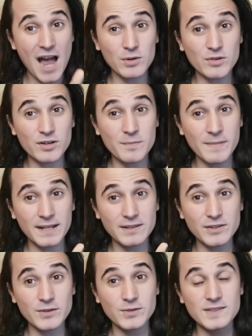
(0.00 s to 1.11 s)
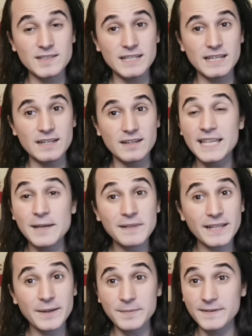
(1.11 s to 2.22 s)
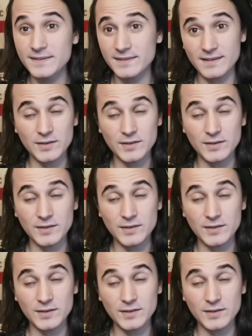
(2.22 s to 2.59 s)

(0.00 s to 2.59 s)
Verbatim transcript: I would recommend you seeing Kim Lip's